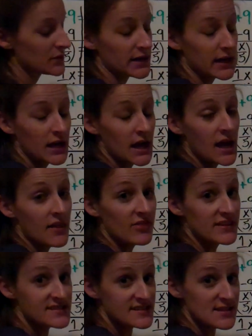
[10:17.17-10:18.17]
3.
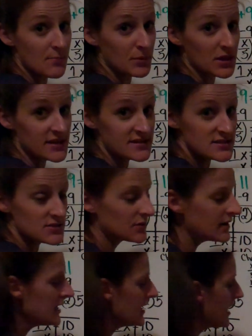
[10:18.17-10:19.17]
This is a plus 3.